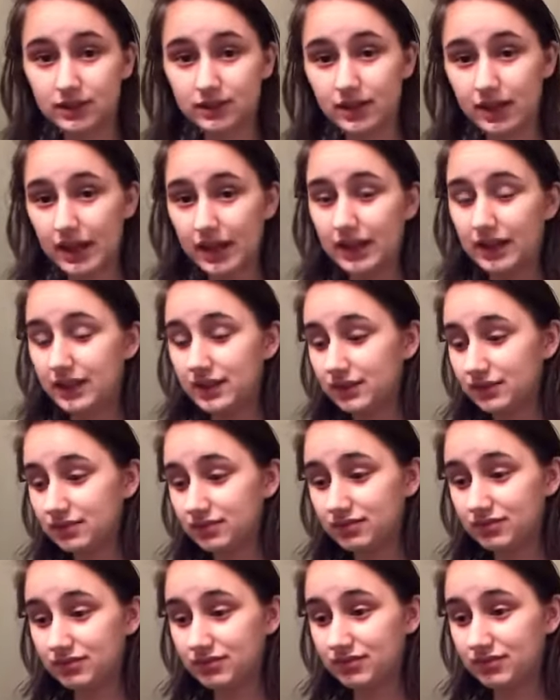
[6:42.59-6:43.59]
Like,
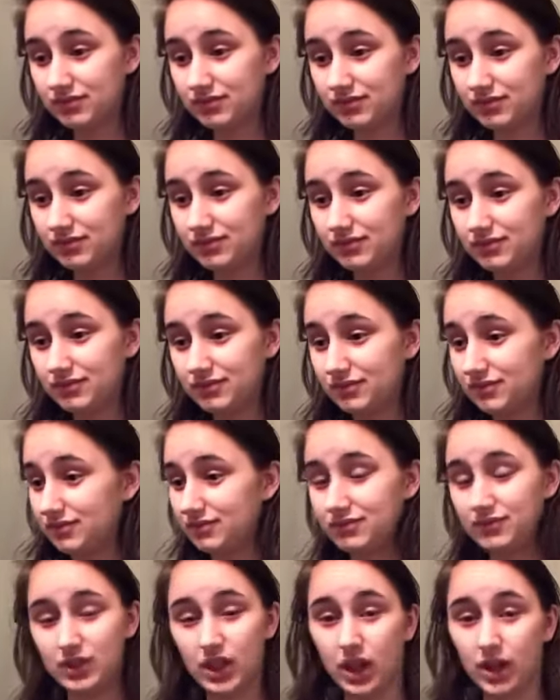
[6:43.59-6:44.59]

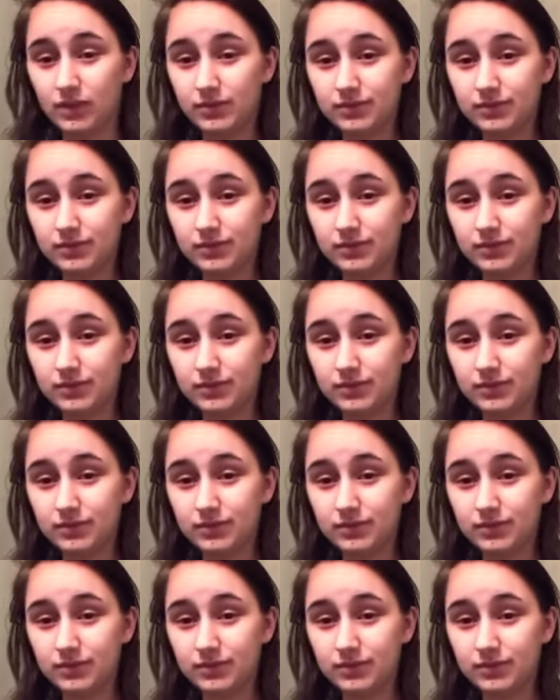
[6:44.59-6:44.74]
yeah.